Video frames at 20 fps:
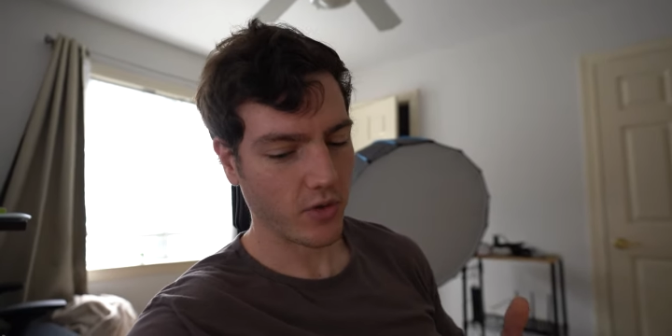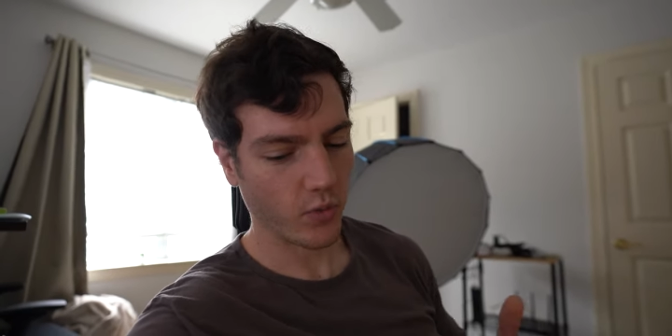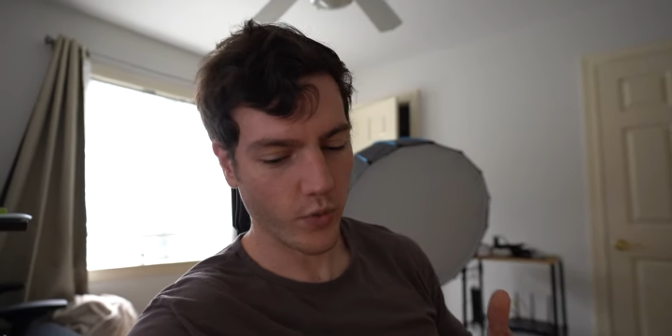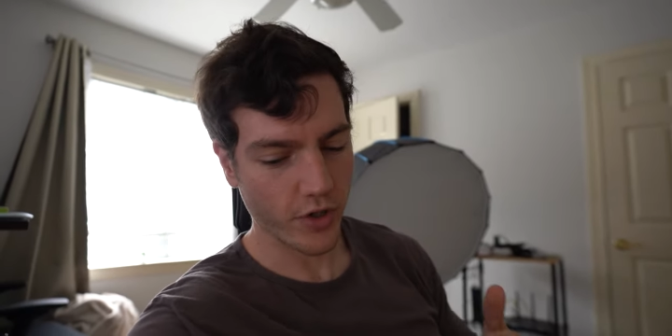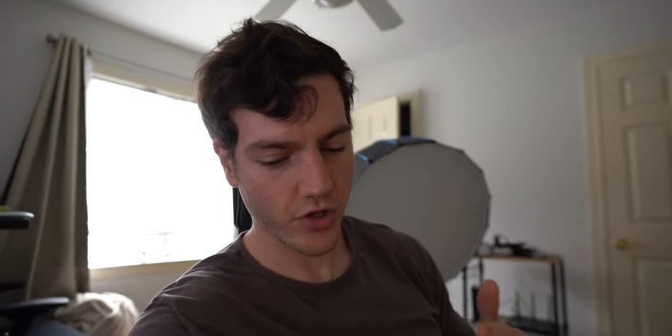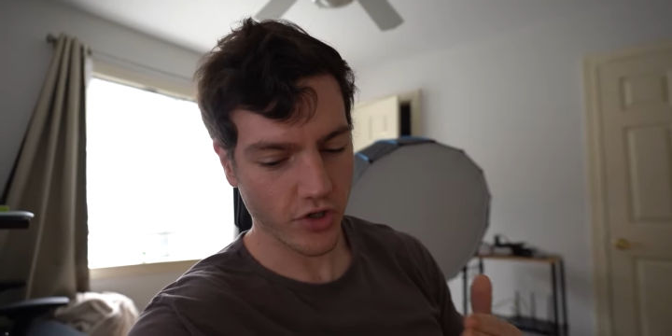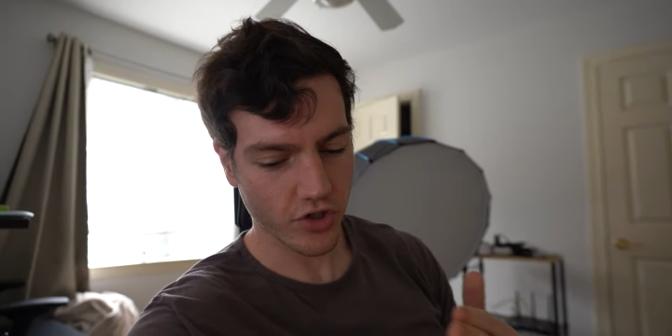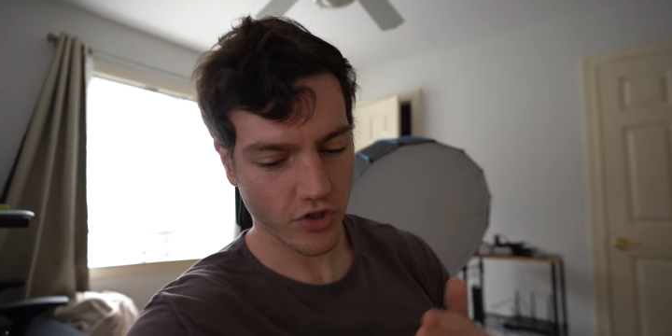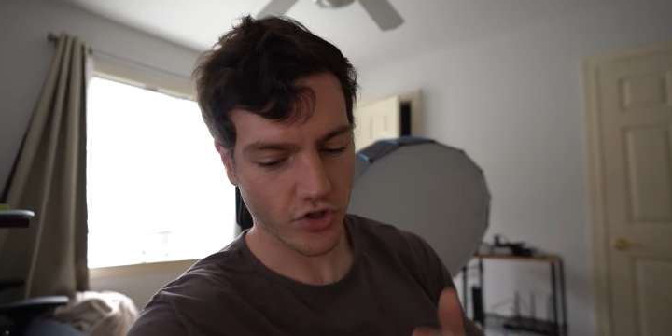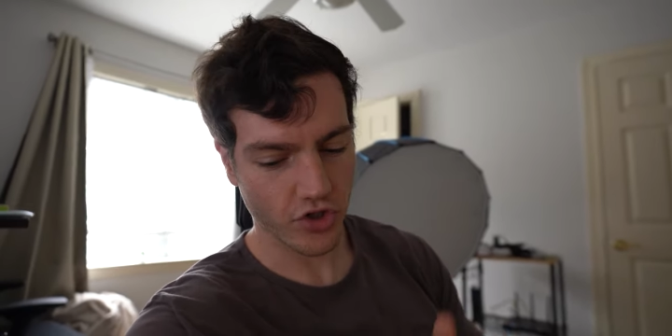
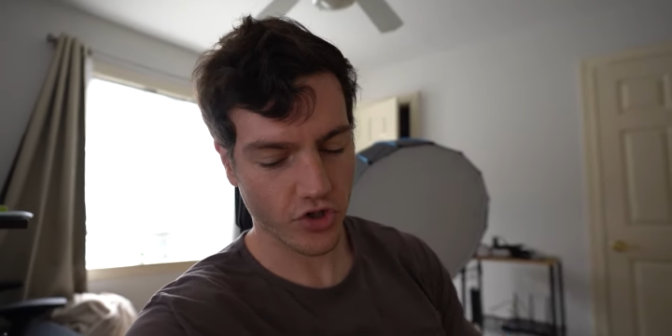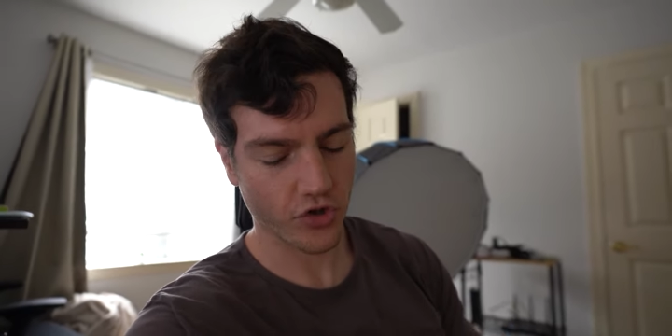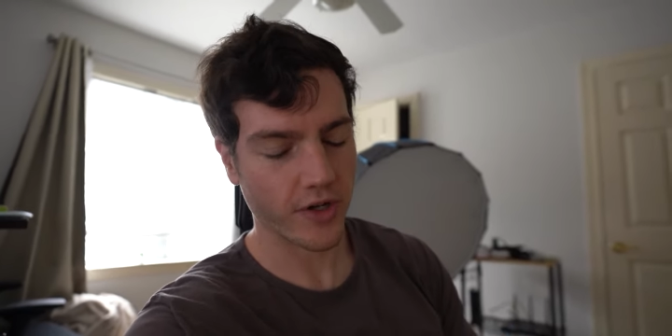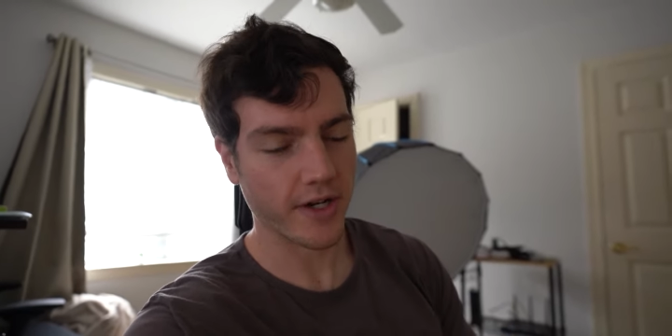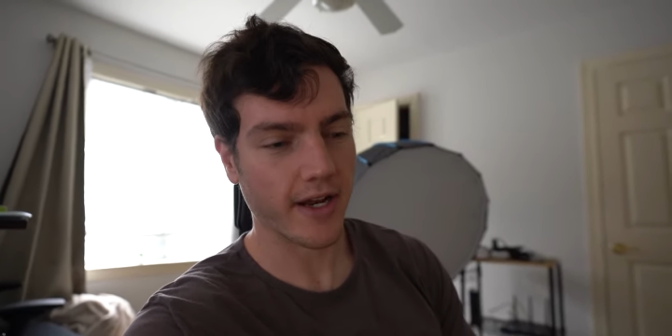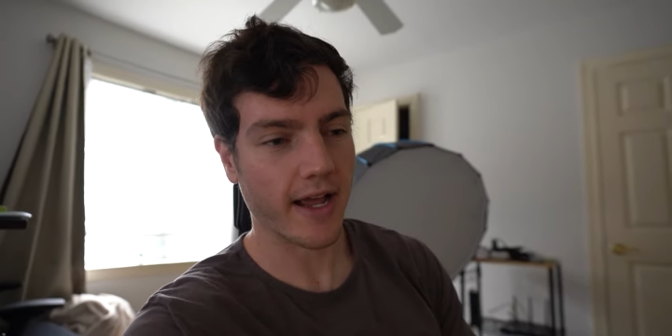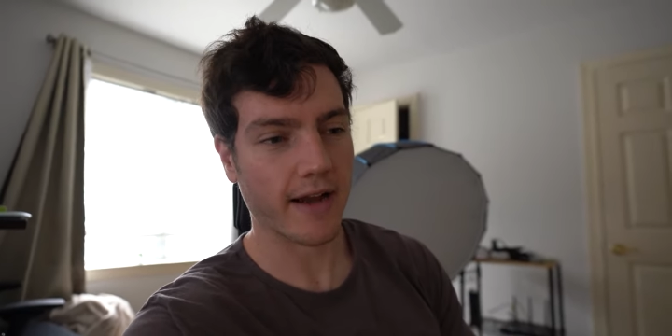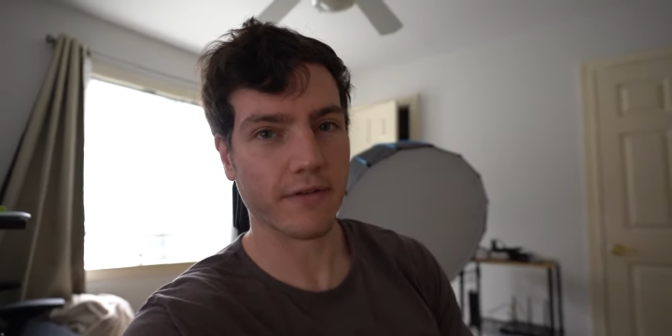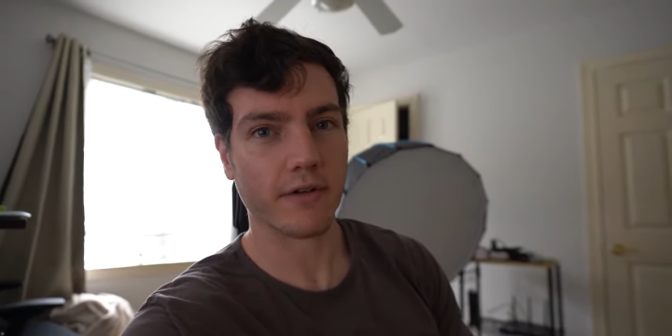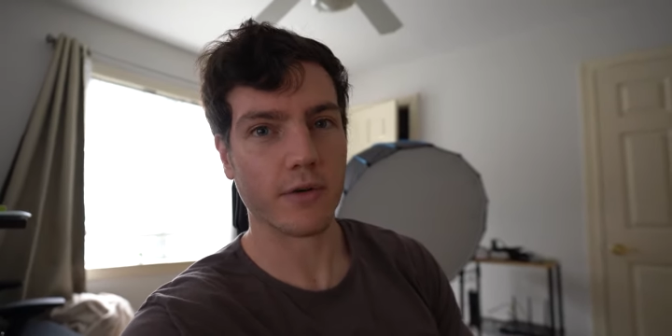we should
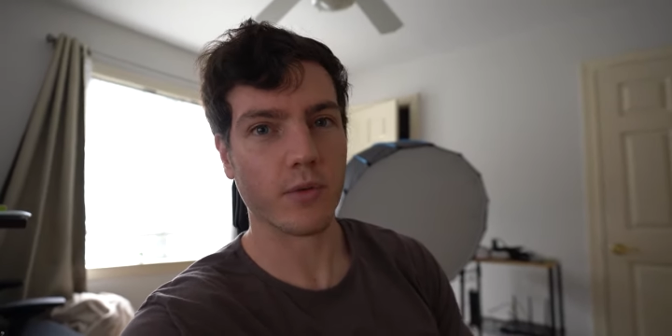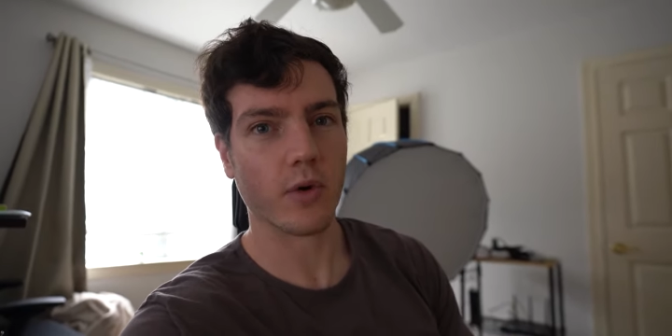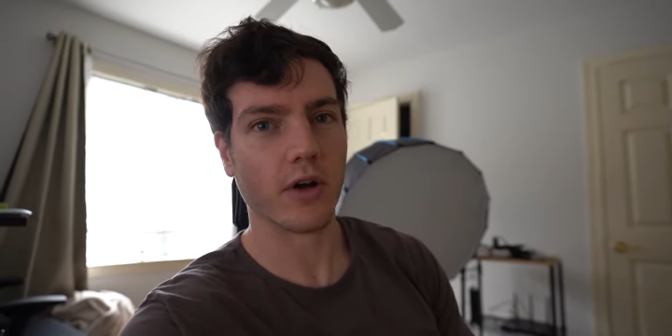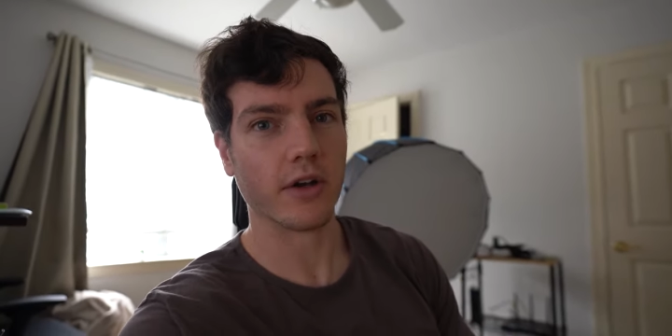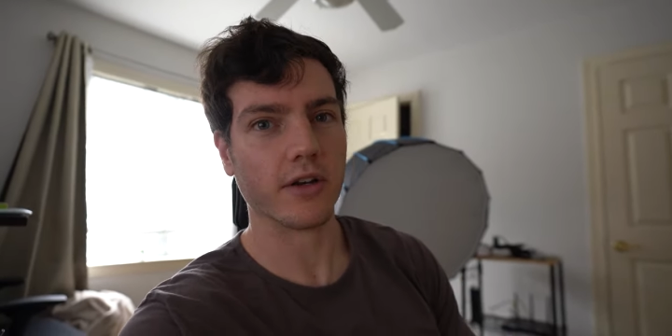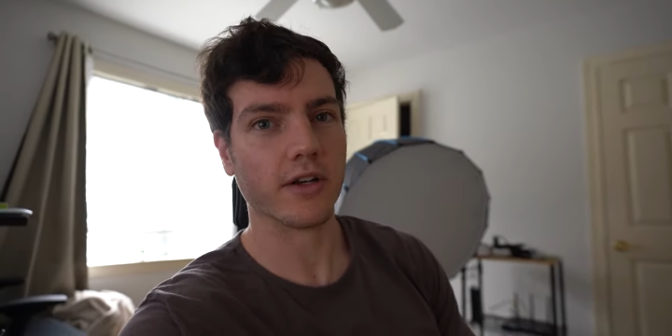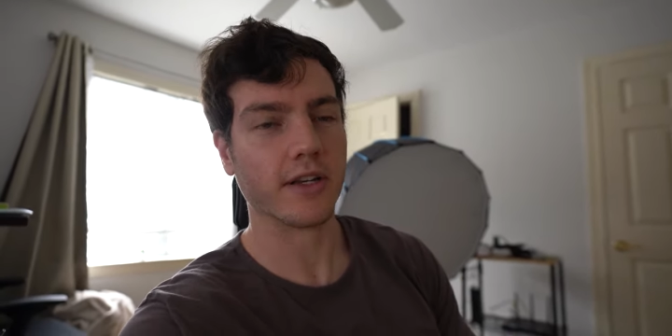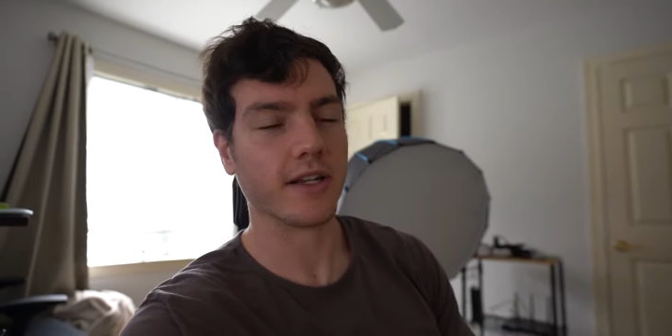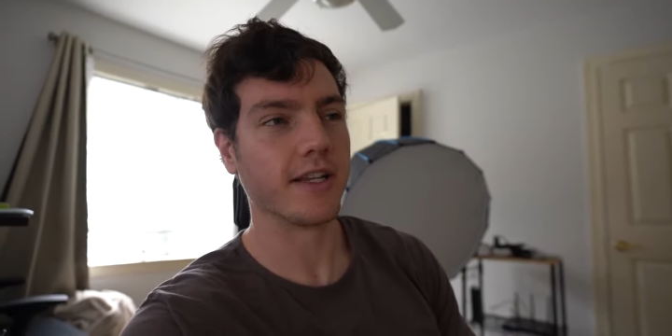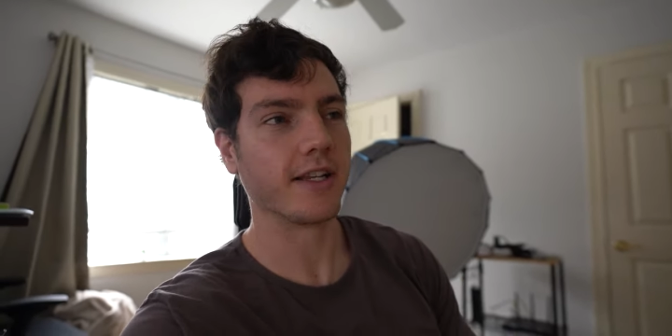treat
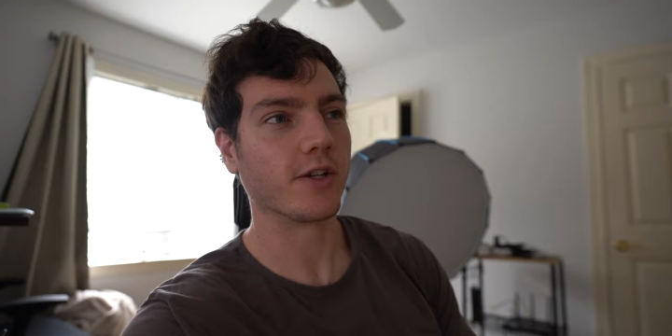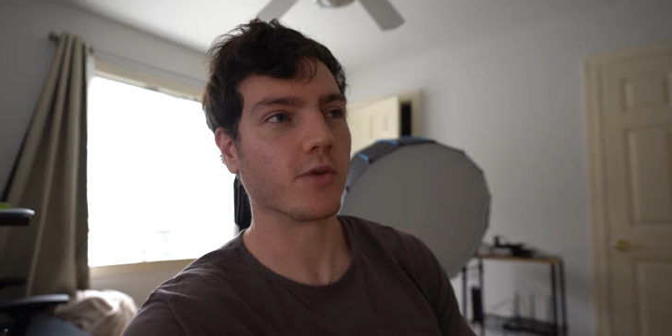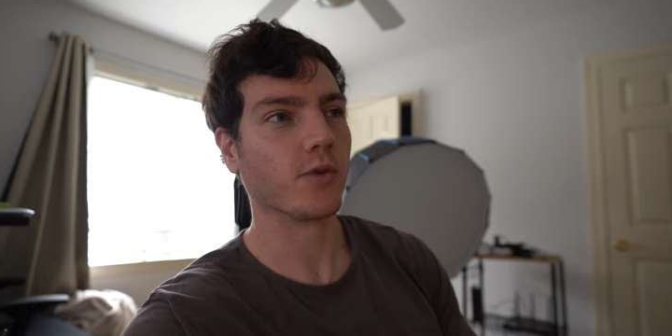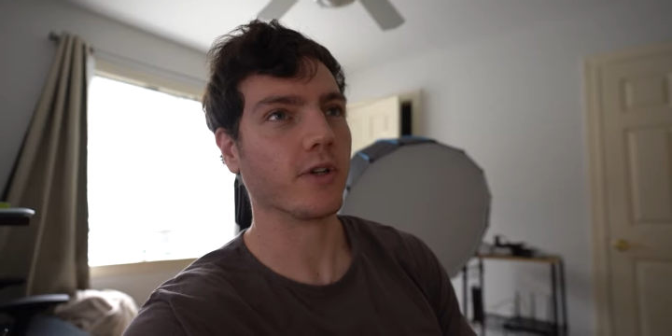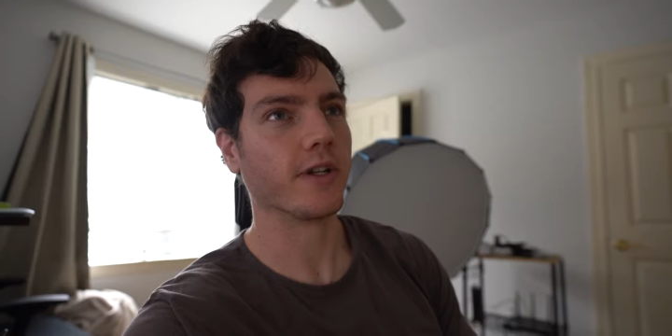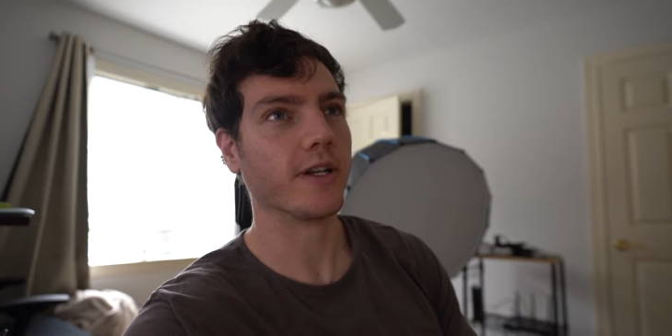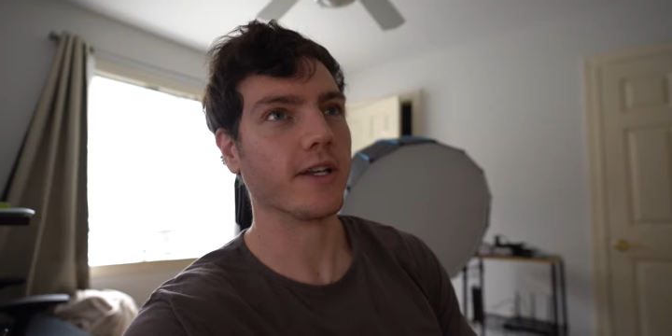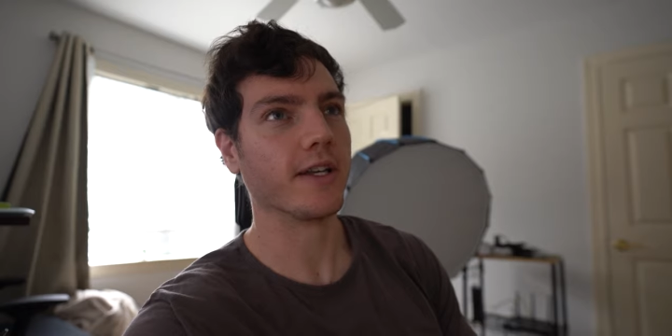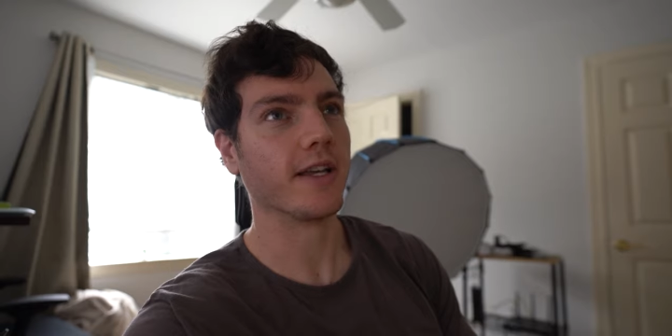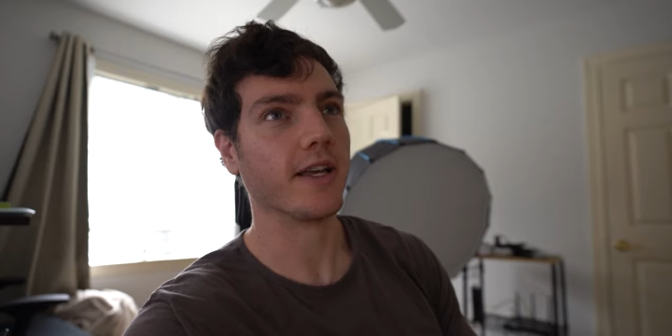everyone
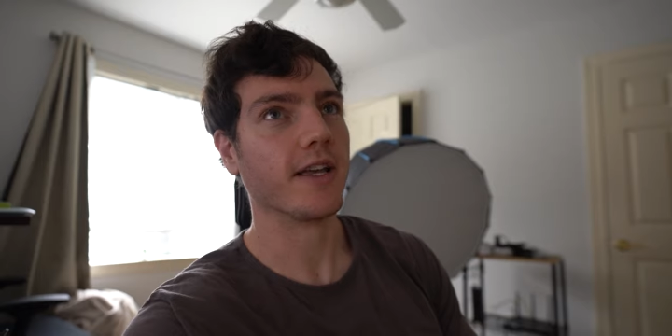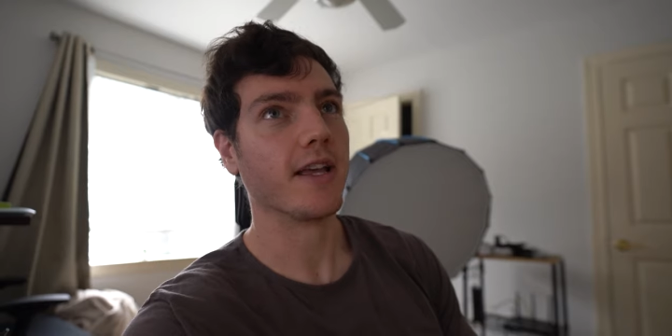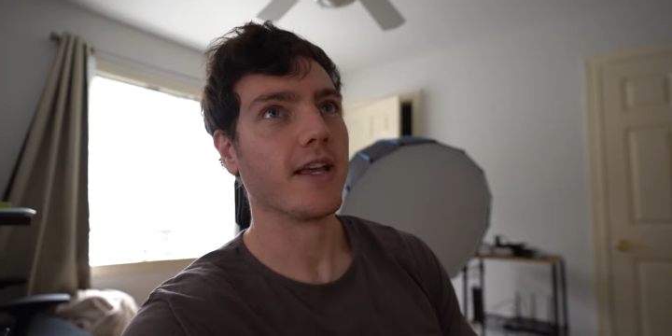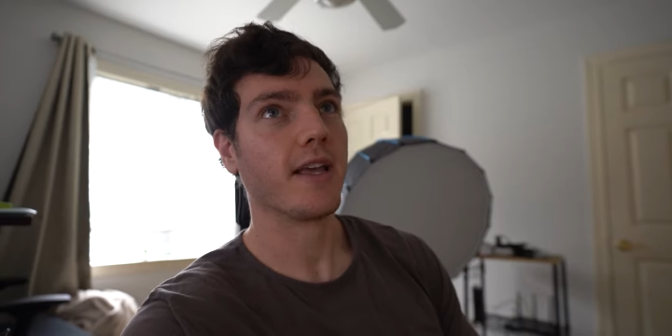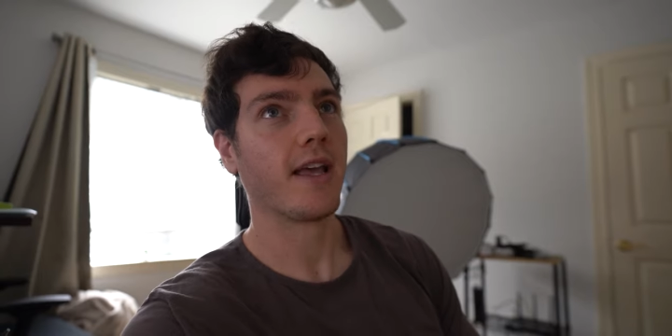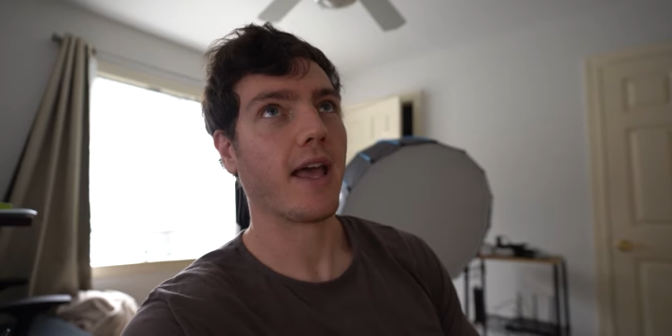equally